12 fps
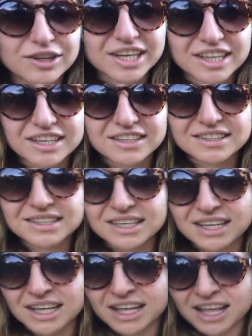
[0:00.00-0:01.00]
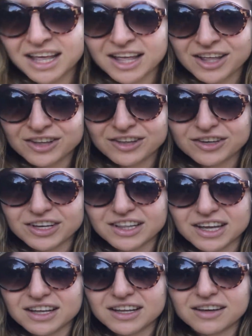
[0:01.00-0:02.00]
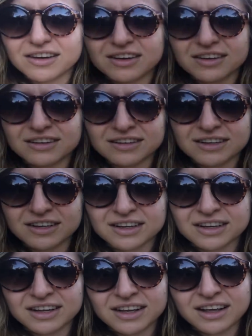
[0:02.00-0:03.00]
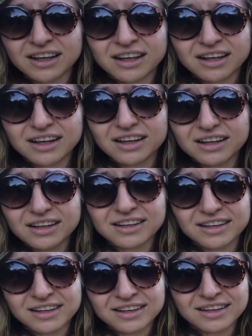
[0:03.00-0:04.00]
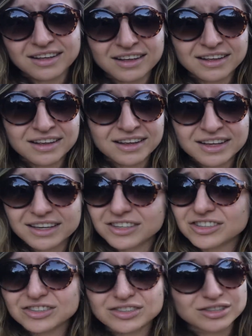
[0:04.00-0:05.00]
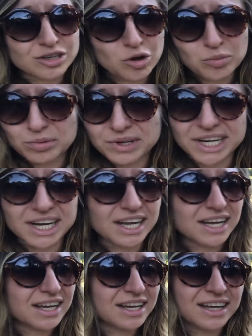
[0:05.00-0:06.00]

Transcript: Look at this. Look at that. Oh, it's just so pretty.